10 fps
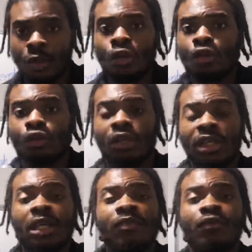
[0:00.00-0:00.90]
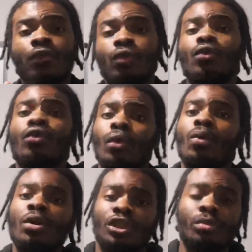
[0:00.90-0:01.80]
So if you don't
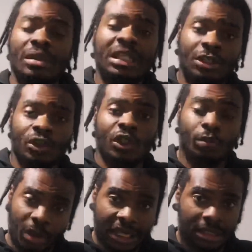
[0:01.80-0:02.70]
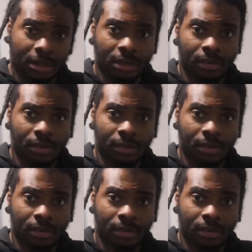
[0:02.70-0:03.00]
want to be disrespected,